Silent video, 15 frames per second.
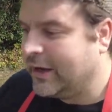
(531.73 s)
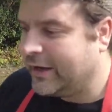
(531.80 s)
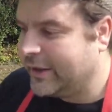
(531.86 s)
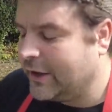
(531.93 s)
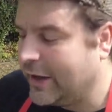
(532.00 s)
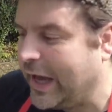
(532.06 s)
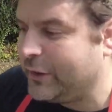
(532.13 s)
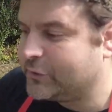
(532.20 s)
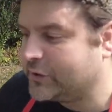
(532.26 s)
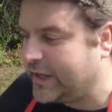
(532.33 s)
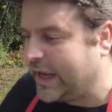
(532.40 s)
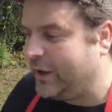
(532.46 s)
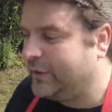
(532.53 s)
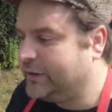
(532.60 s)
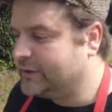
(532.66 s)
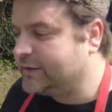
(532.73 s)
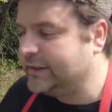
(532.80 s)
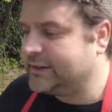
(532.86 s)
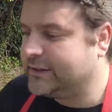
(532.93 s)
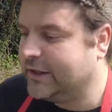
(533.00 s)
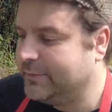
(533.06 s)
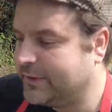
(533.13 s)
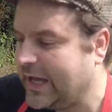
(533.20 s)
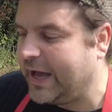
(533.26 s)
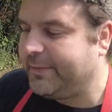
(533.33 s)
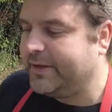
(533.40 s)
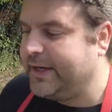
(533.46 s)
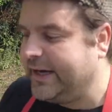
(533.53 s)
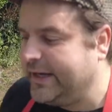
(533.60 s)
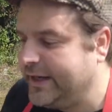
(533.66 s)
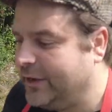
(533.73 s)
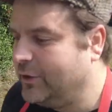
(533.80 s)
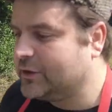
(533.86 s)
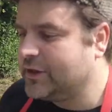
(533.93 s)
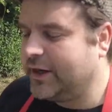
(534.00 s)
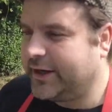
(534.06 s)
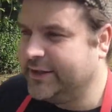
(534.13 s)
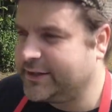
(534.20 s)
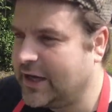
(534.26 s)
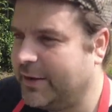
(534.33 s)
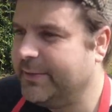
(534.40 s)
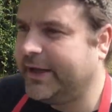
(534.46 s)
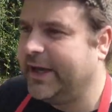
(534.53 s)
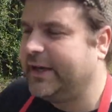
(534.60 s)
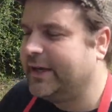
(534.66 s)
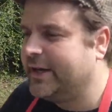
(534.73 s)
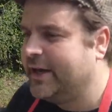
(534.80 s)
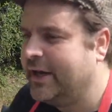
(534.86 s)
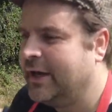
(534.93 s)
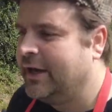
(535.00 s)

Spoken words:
you know, our scouting system. Gabanini looks like he's coming in and